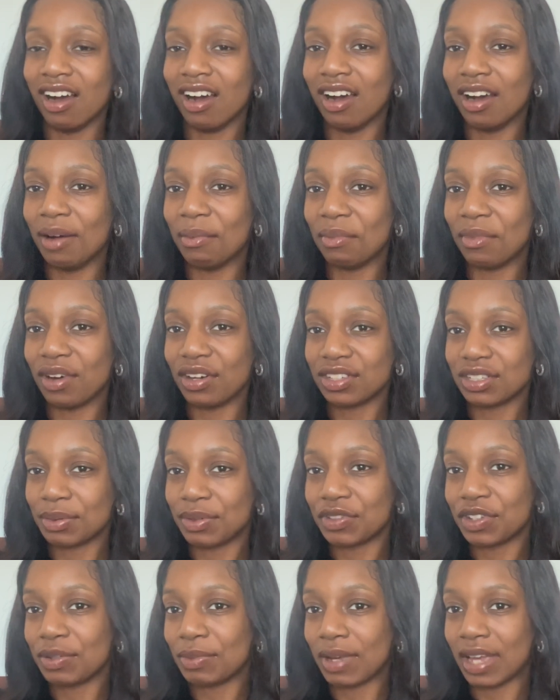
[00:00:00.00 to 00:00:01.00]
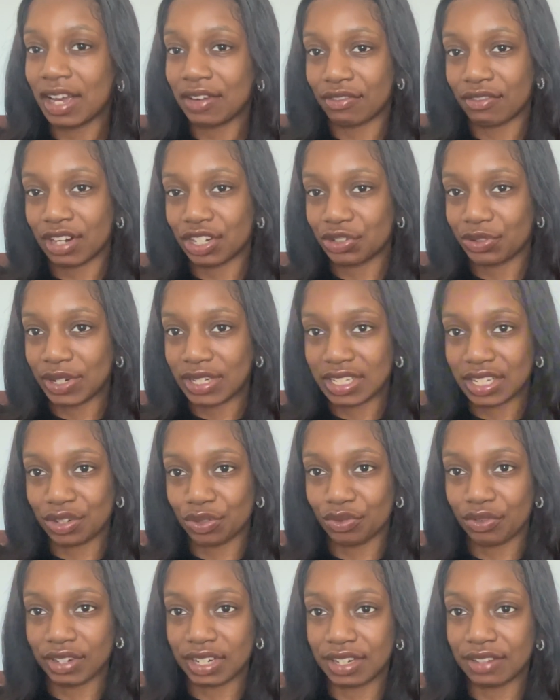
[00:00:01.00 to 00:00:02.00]
Some of you may have graduated
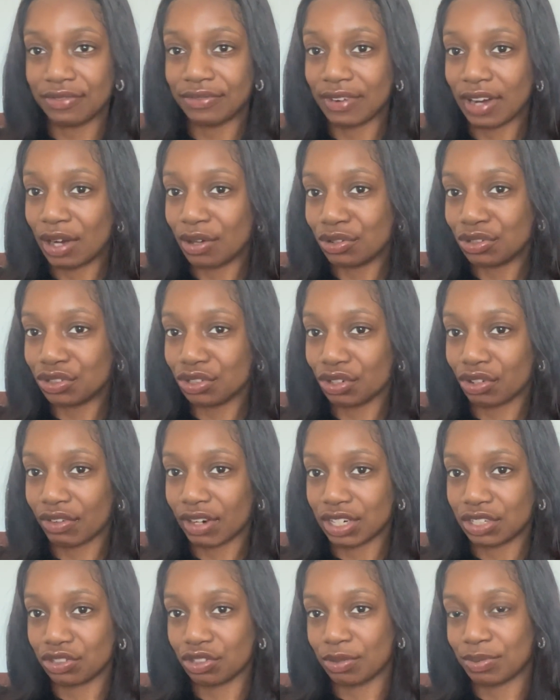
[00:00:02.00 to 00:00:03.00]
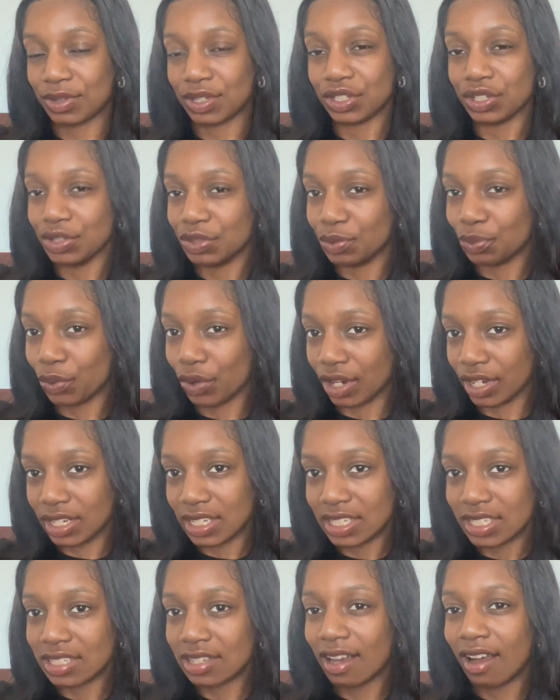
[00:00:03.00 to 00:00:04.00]
and already found your grad jobs that you
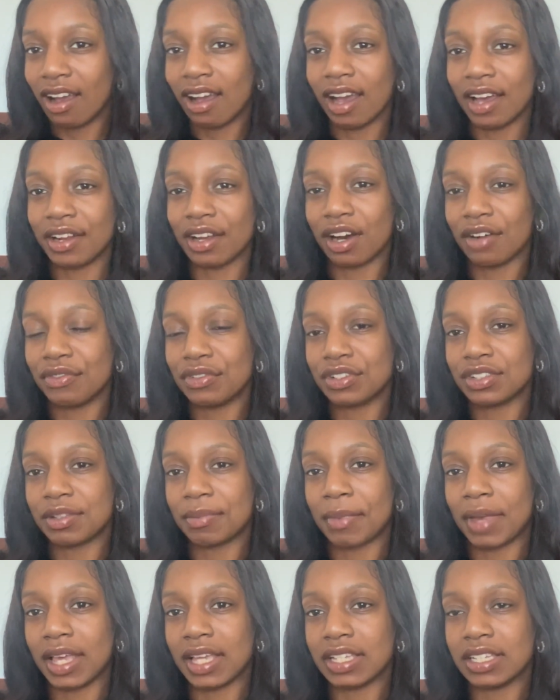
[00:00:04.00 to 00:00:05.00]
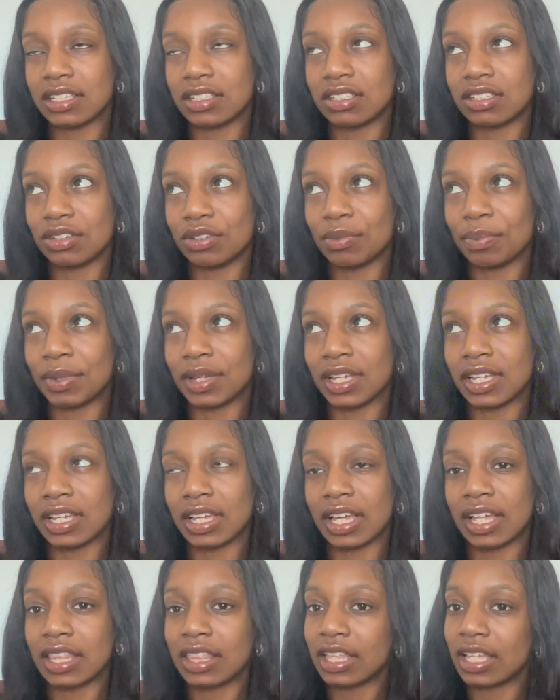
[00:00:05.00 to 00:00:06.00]
want, and others may still
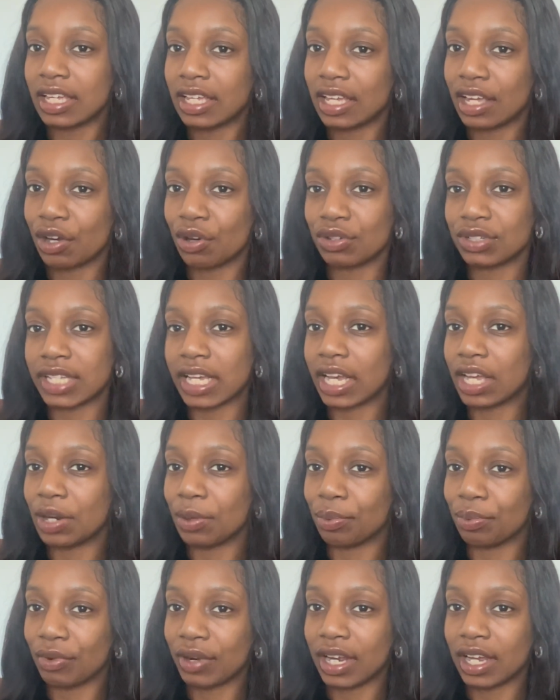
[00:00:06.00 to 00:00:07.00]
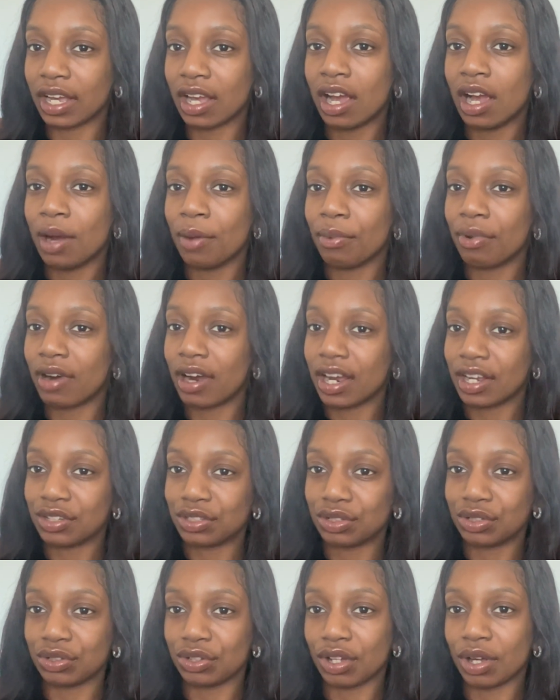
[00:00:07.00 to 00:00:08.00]
be thinking or taking a break prior
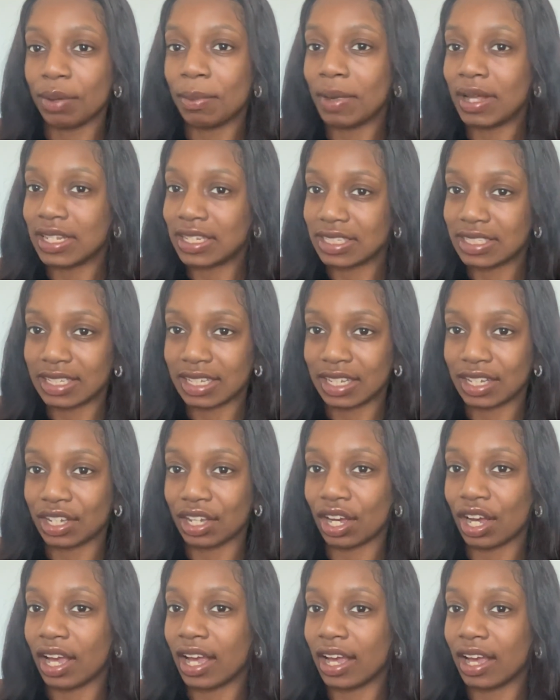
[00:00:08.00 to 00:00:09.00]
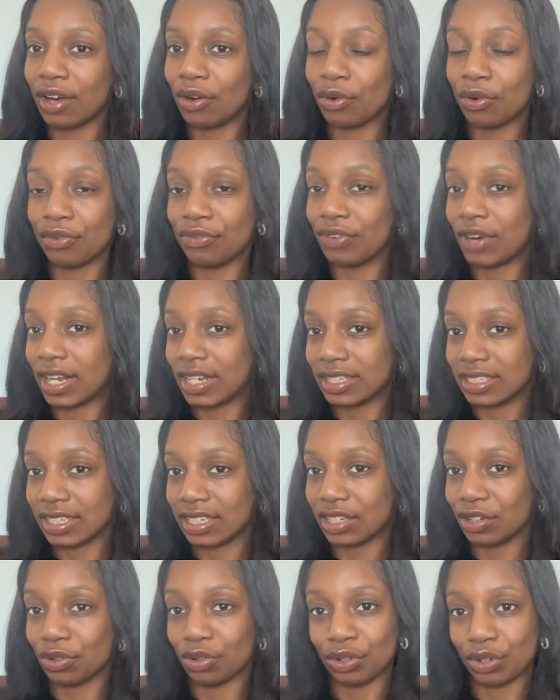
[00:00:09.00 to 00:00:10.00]
to commencing or
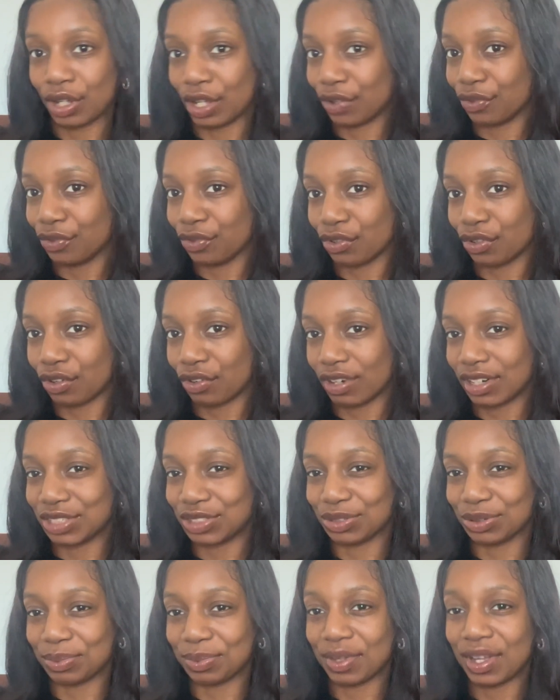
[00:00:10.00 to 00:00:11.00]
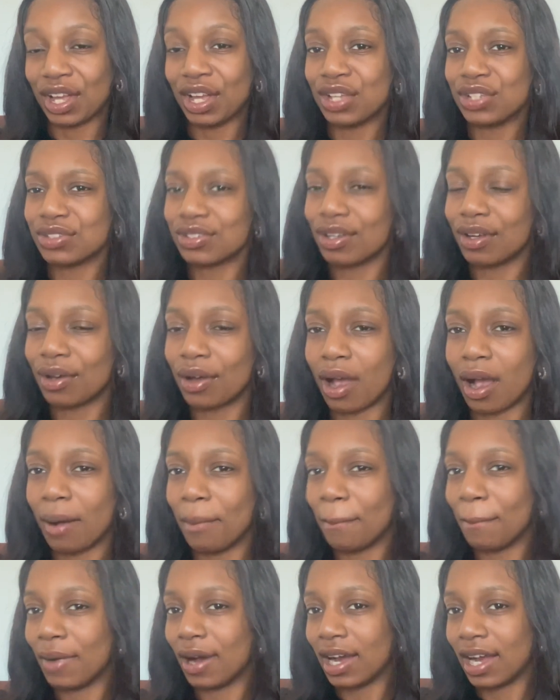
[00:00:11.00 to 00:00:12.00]
finding or looking for a grad job. So
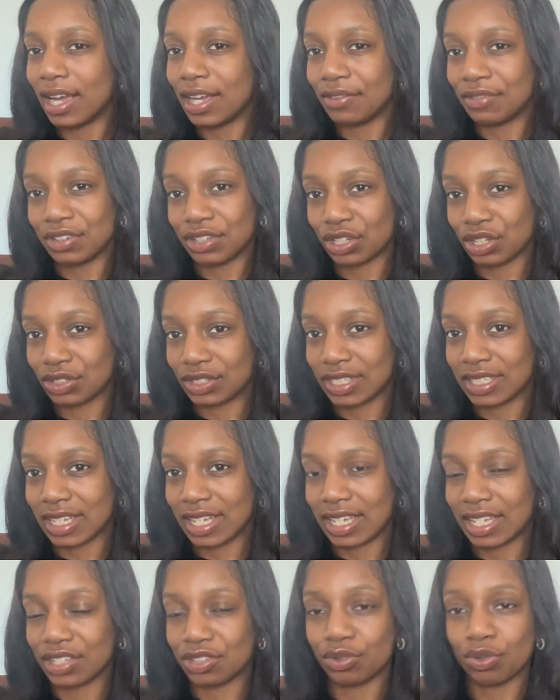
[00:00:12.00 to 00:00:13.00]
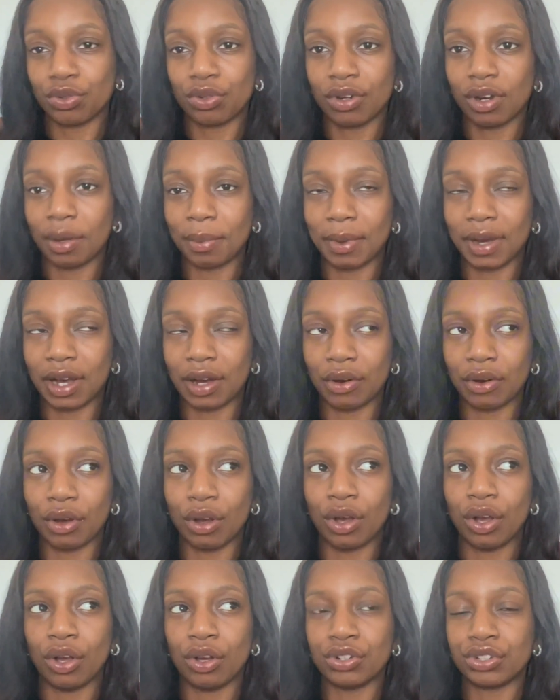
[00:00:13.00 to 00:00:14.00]
my video today is all
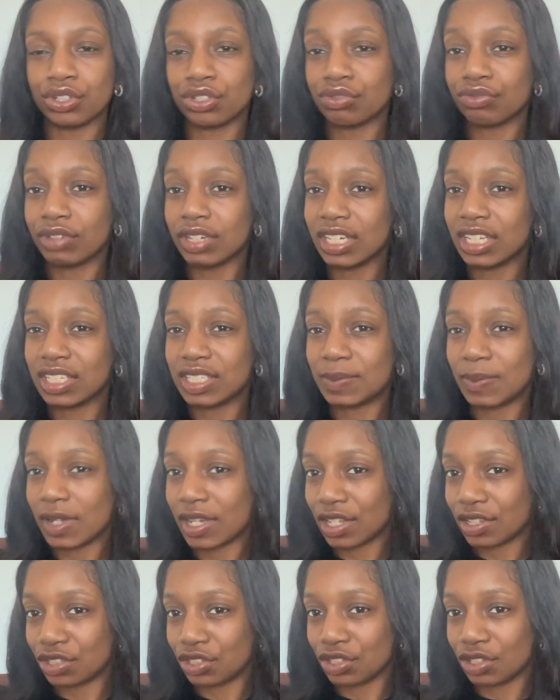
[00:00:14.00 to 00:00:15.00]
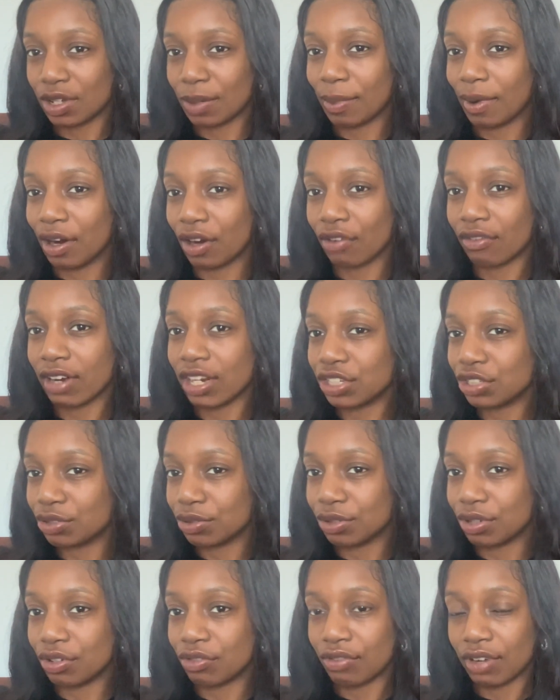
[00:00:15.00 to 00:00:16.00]
about just really speaking to you about
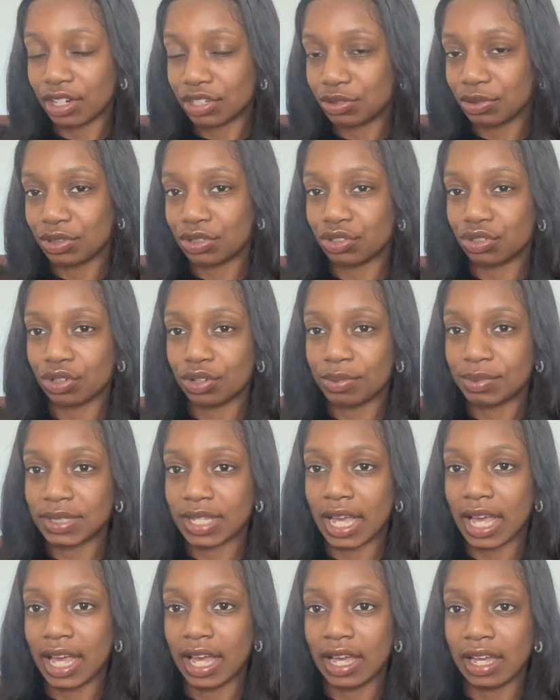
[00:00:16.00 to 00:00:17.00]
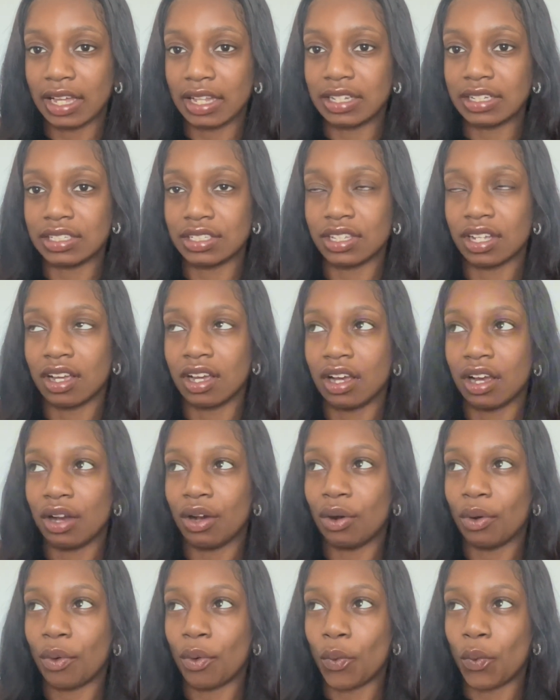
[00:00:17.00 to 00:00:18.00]
graduate jobs and
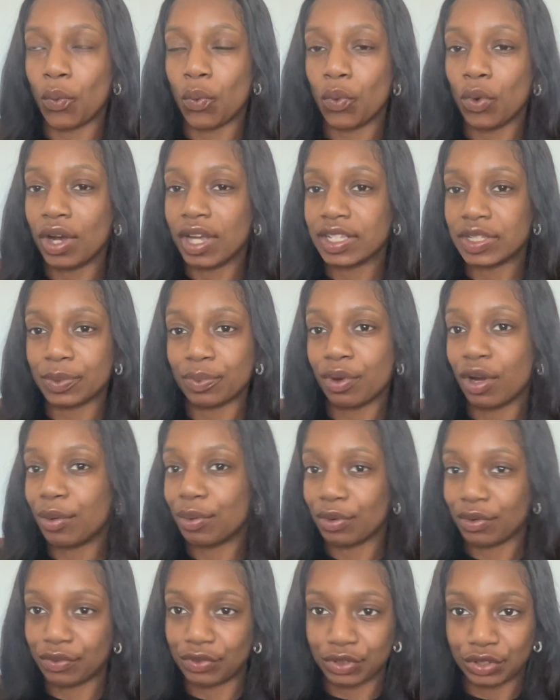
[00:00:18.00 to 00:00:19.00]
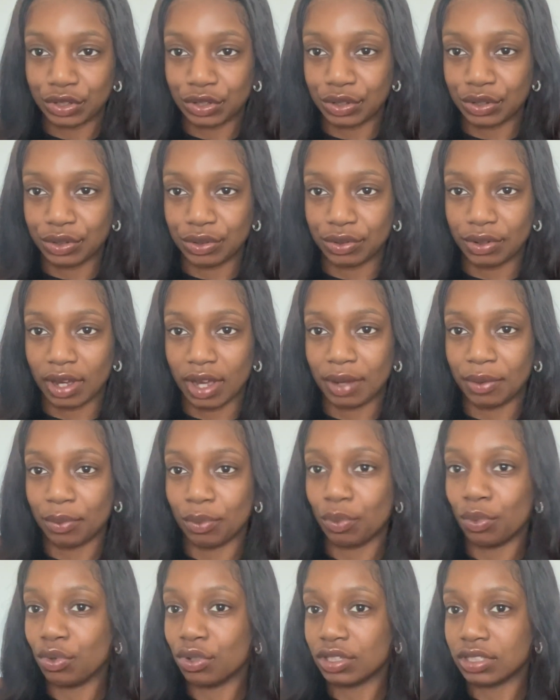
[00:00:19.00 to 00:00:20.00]
what is appropriate for you,
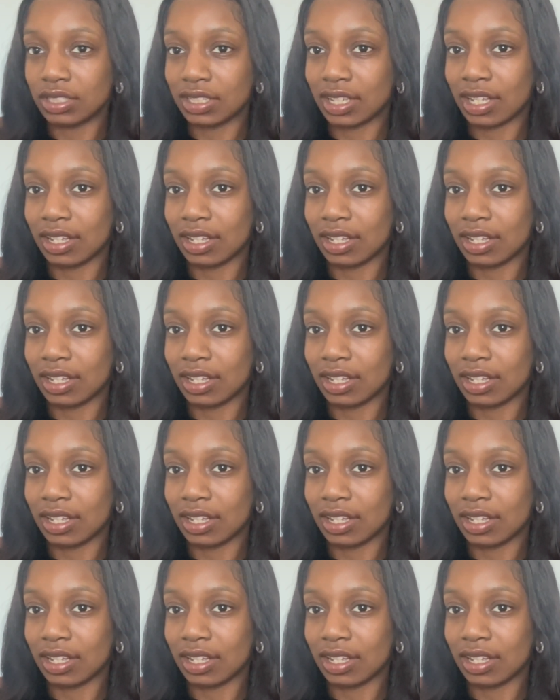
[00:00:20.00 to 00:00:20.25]
and what